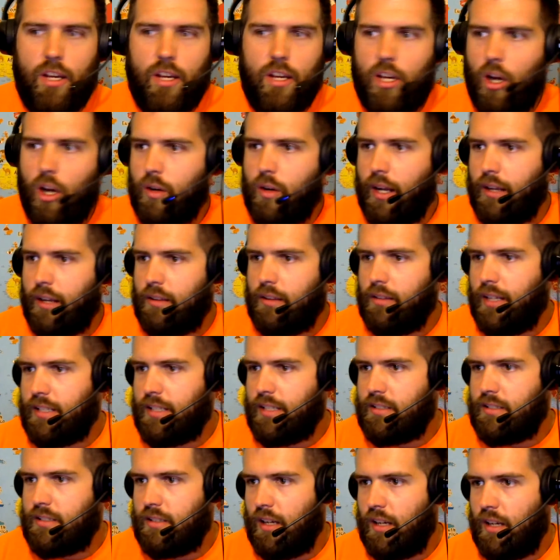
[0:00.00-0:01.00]
Okay,
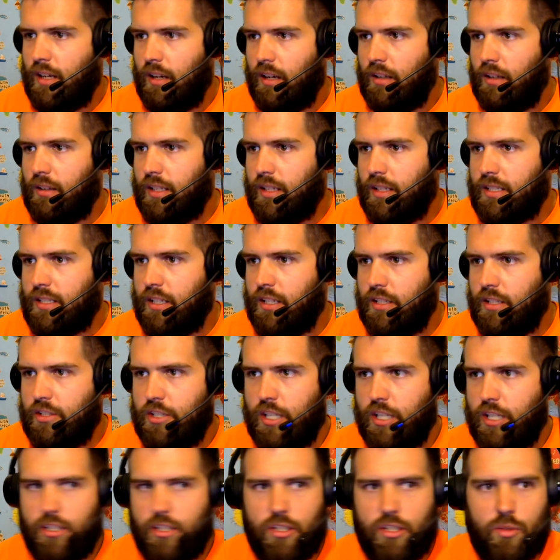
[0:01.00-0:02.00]
let's uh, let's
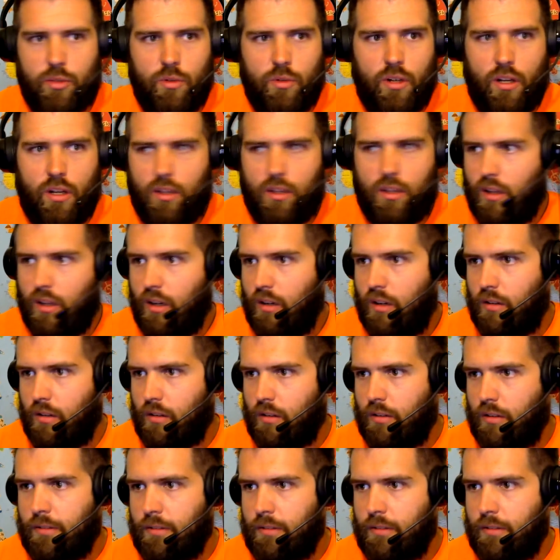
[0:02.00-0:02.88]
continue along.